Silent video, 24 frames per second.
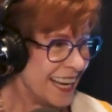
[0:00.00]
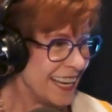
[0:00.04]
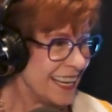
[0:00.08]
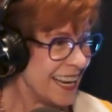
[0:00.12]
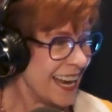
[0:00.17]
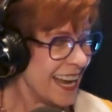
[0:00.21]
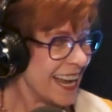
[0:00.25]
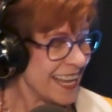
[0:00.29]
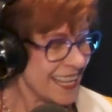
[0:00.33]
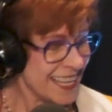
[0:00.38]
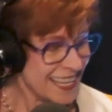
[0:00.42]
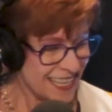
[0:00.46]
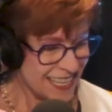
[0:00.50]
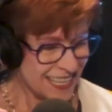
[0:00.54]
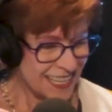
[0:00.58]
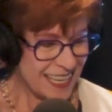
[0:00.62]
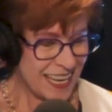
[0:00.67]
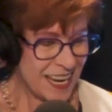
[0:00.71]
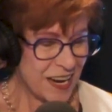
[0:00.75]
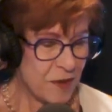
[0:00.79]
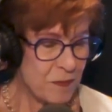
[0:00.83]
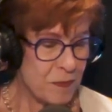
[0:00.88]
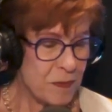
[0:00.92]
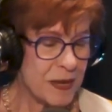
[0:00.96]
yeah,
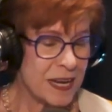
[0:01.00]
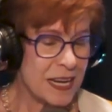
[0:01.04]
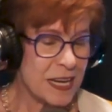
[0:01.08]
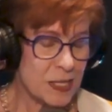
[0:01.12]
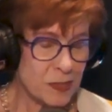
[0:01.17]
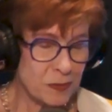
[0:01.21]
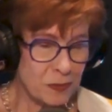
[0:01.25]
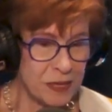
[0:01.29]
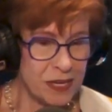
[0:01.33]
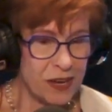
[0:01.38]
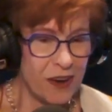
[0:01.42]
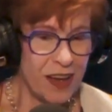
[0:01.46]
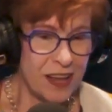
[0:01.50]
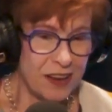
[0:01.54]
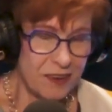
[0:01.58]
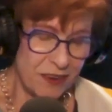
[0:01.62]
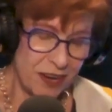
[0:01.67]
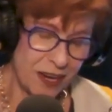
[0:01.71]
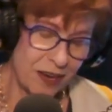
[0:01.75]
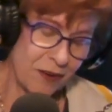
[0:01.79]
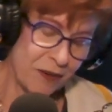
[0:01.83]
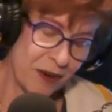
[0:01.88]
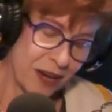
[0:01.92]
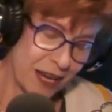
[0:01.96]
yeah, because we audit,
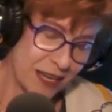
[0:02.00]
you know,